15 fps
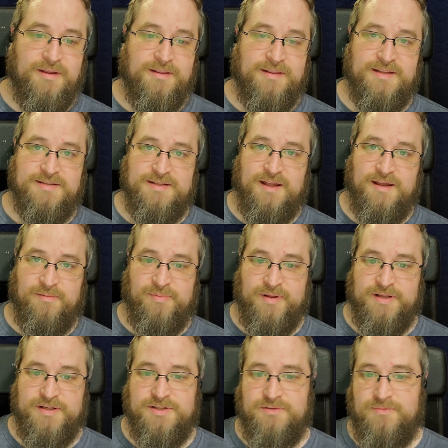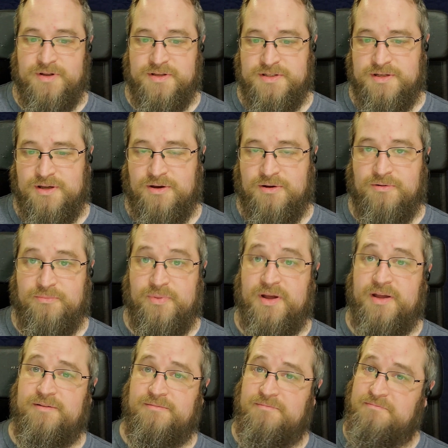that's not a place she wants to go.
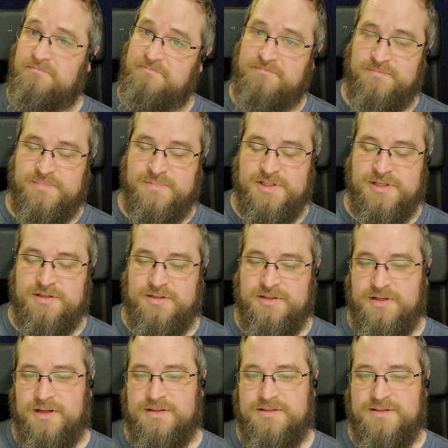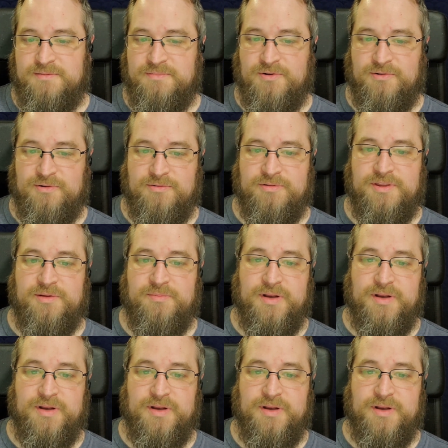But she ends up going with them